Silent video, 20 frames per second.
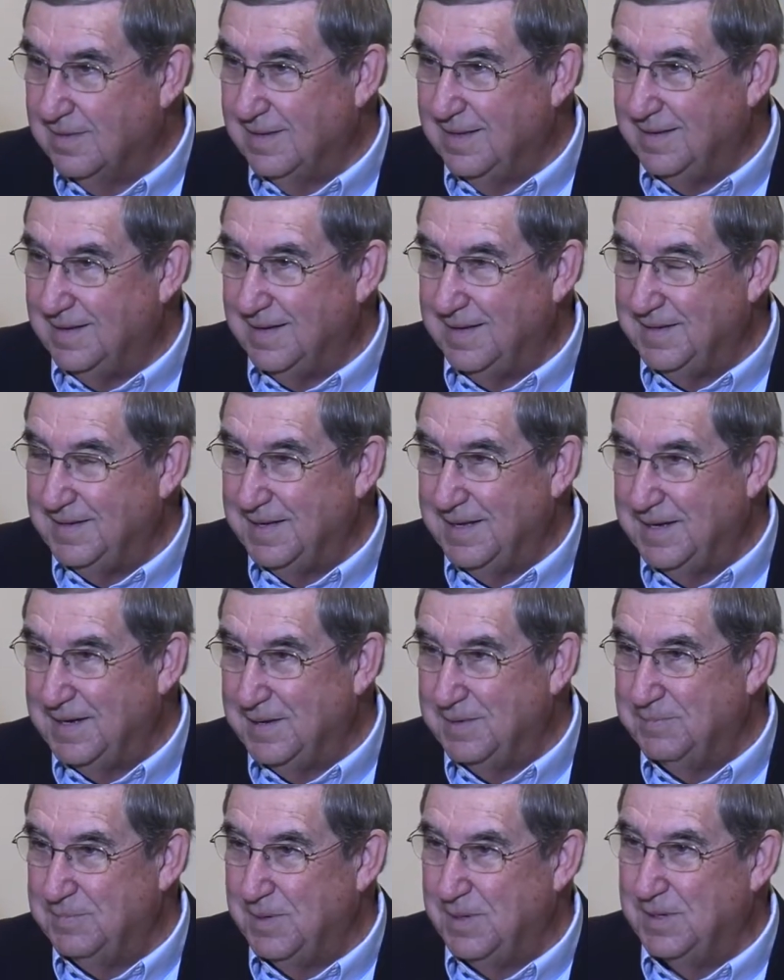uh, in
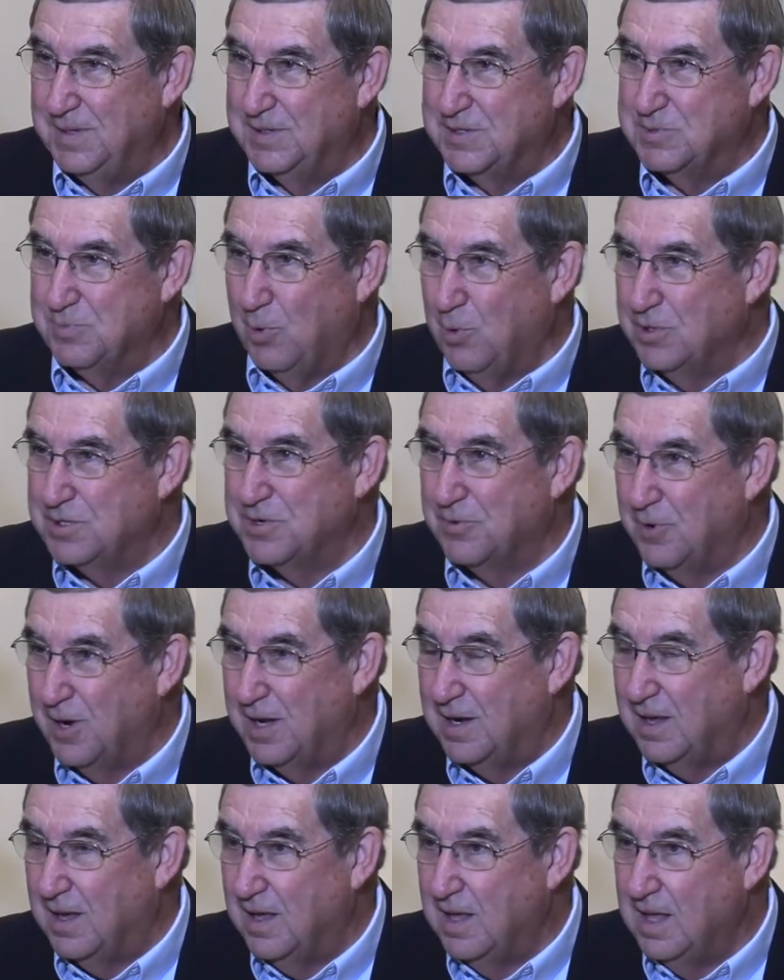a, in a sports
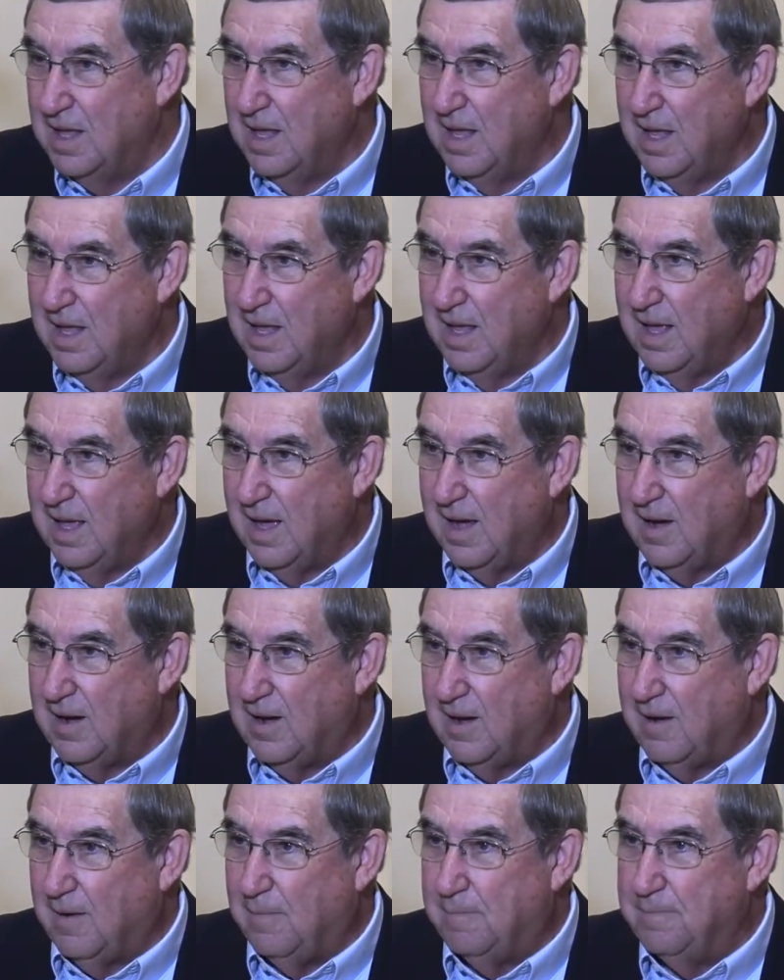arena.
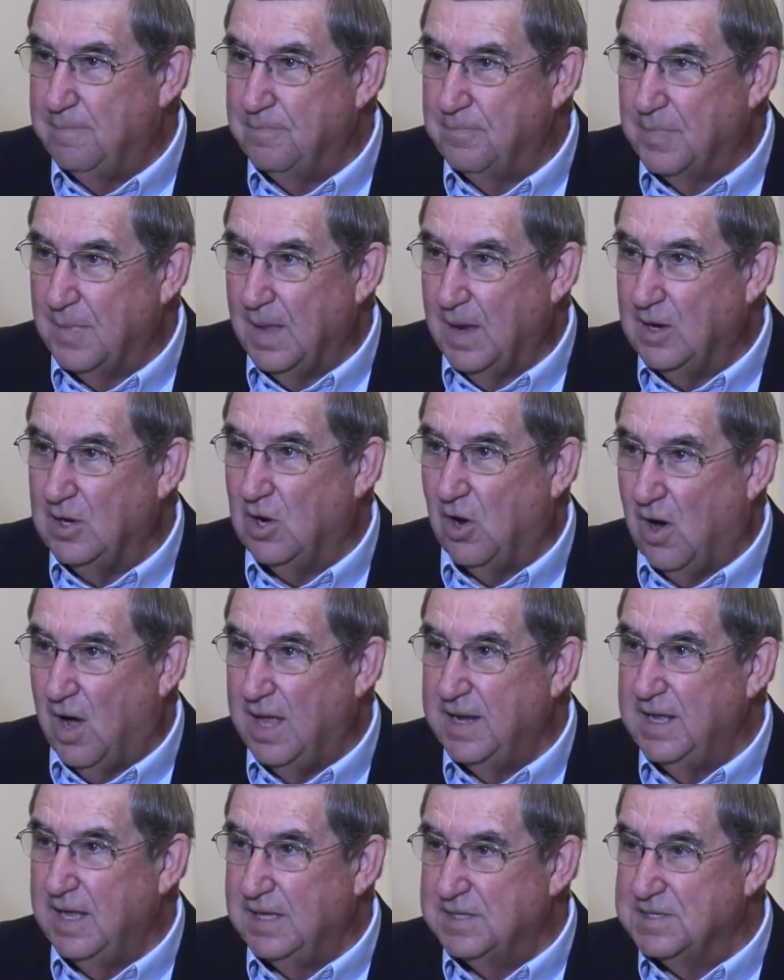Um,
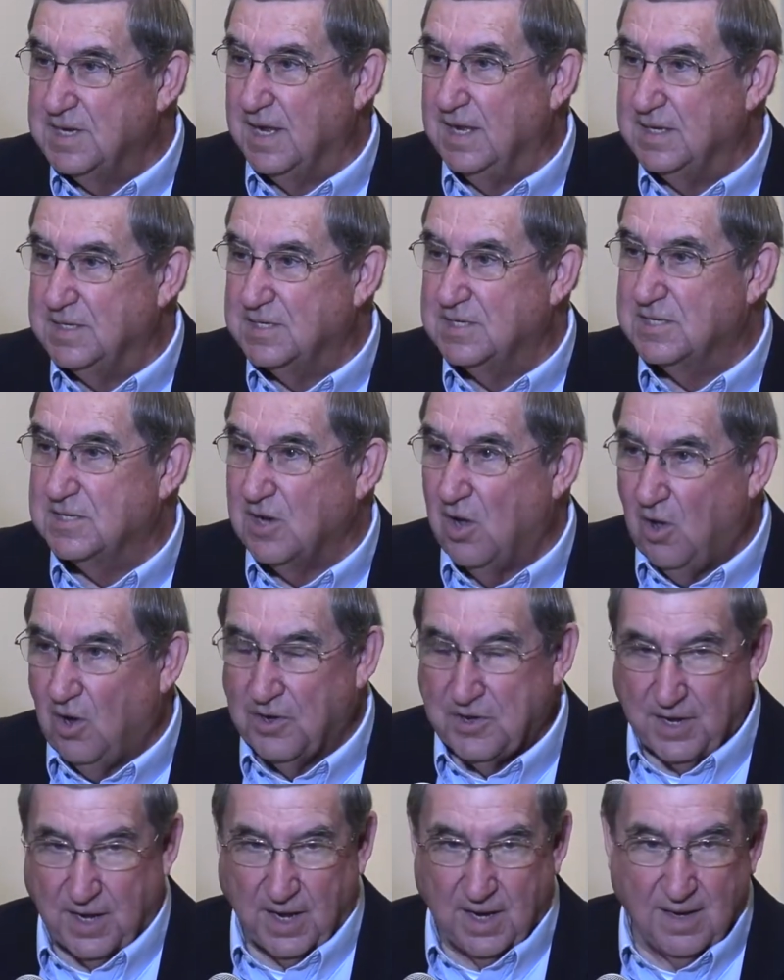God is
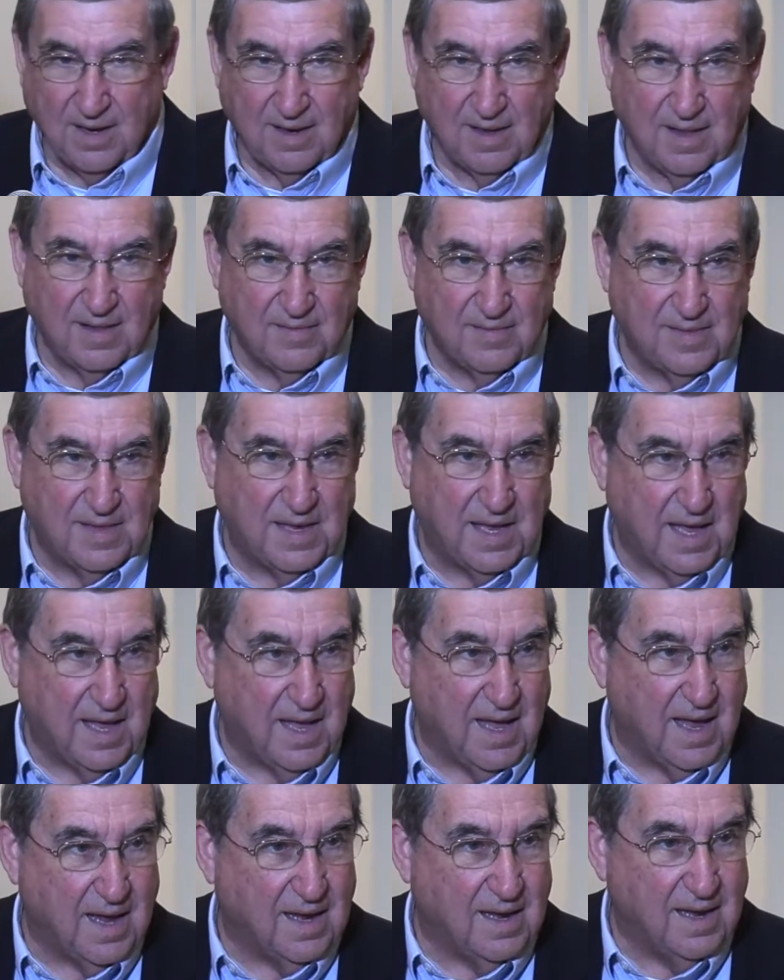insulting the
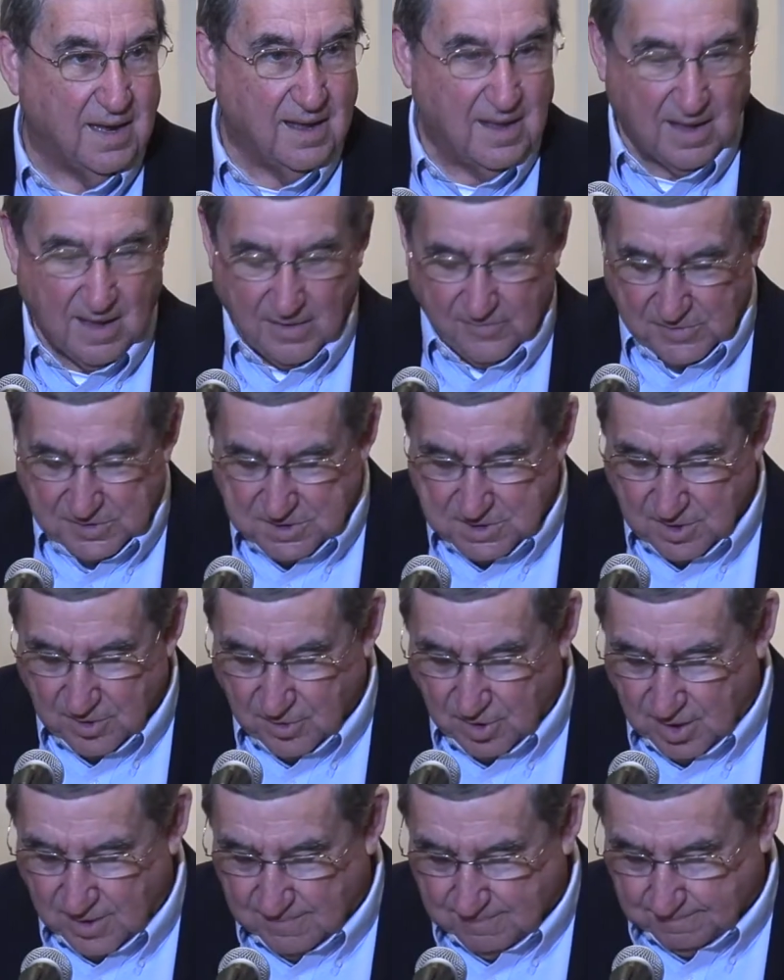king of
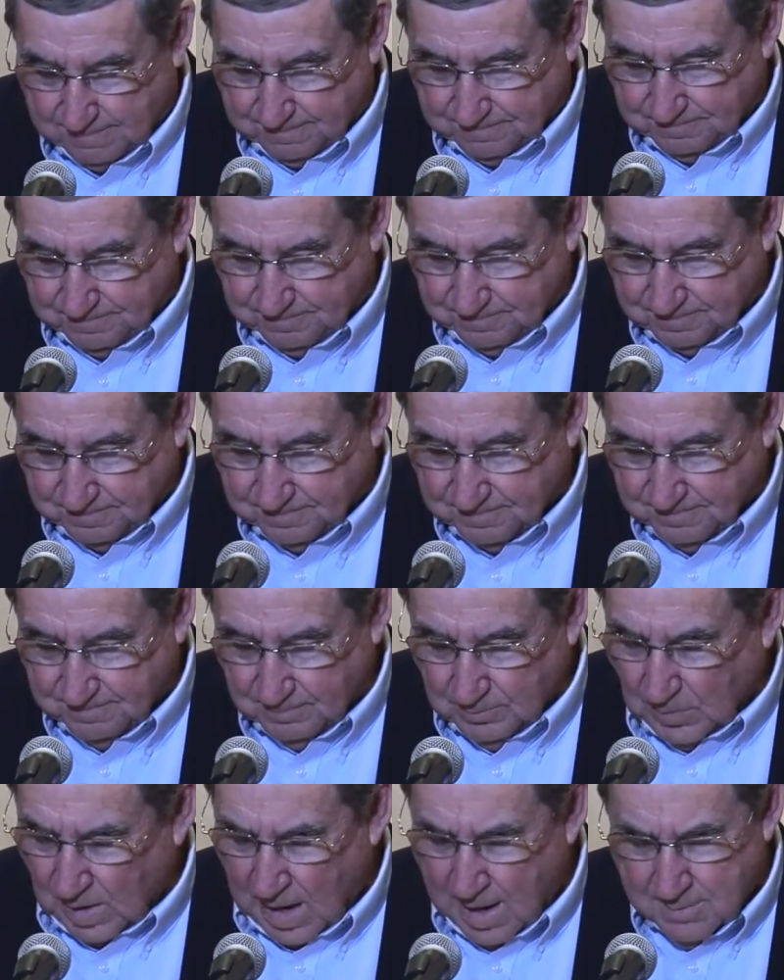Assyria.
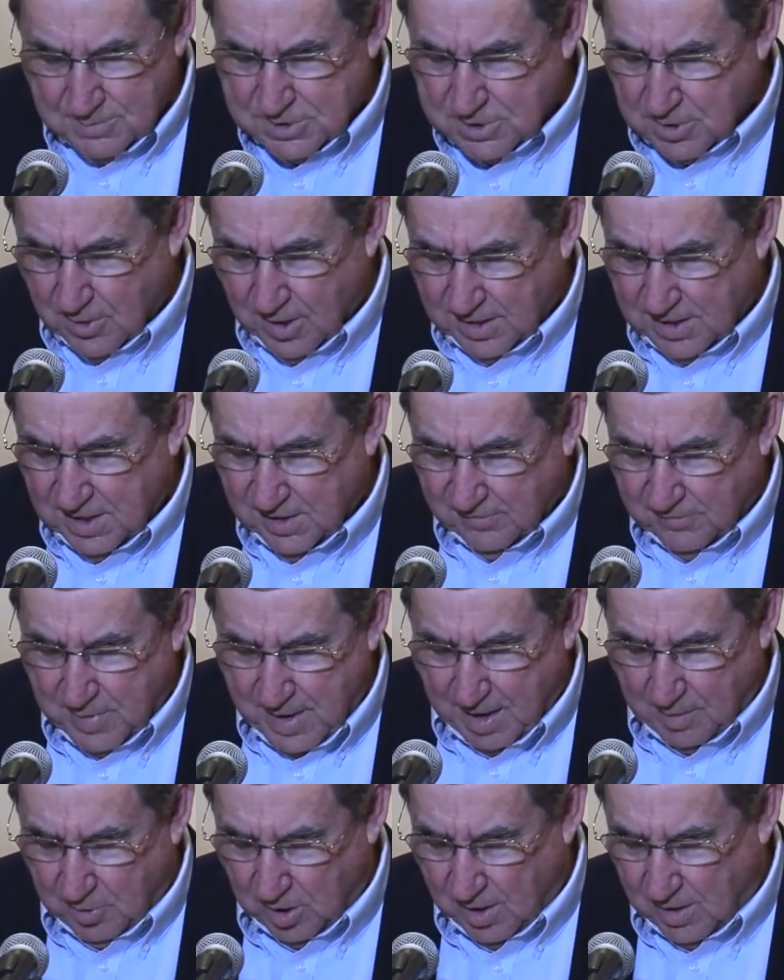I'm sorry, king of
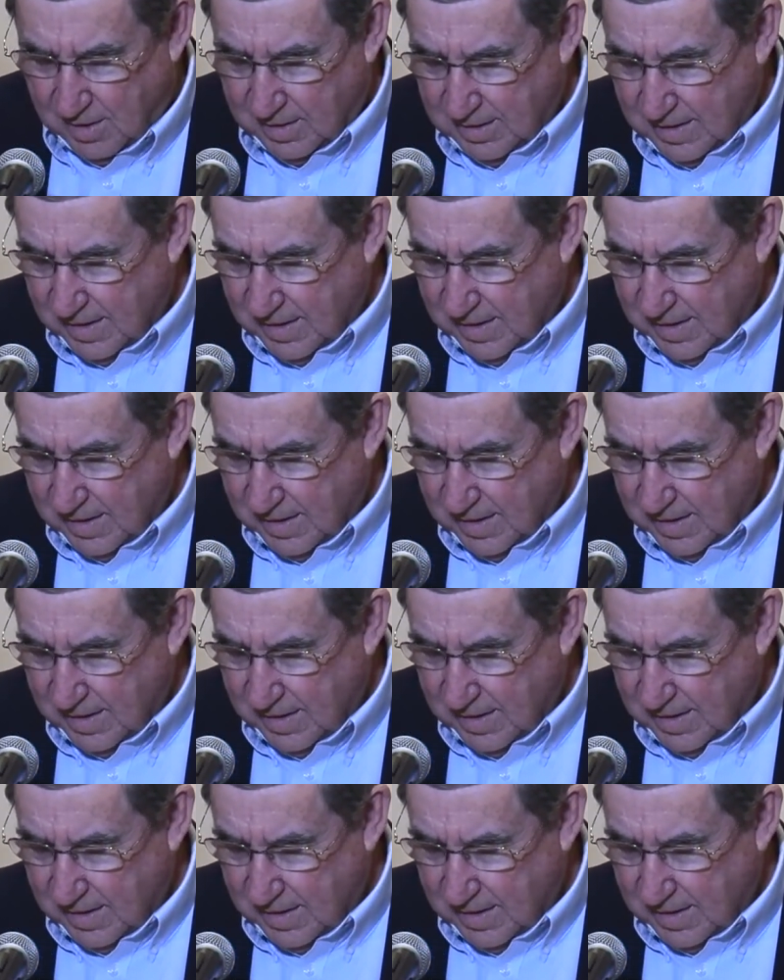Babylon.